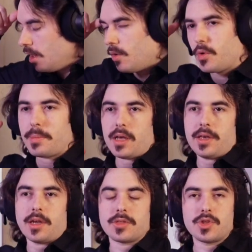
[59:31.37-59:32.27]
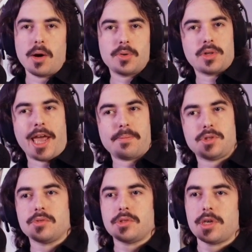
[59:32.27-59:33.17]
What about like a double
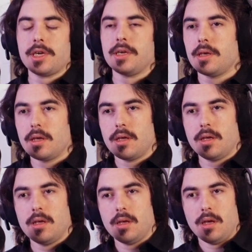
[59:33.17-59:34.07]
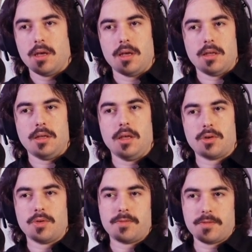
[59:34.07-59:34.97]
amputee
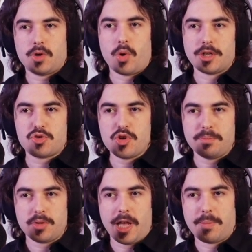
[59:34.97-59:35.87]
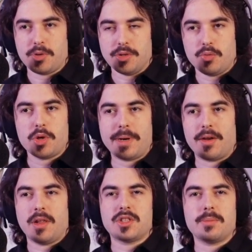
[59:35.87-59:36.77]
or quadruple amputee? What
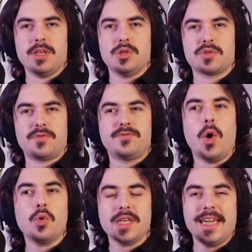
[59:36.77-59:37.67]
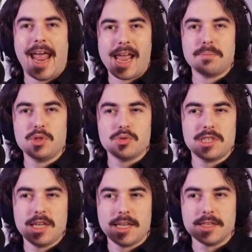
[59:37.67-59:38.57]
about somebody who's fully
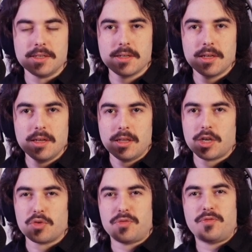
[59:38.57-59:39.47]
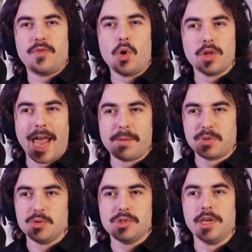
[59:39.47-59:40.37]
amputated? like a full
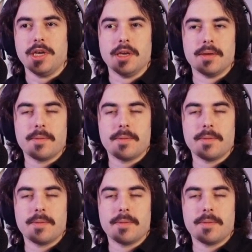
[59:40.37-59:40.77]
amputee.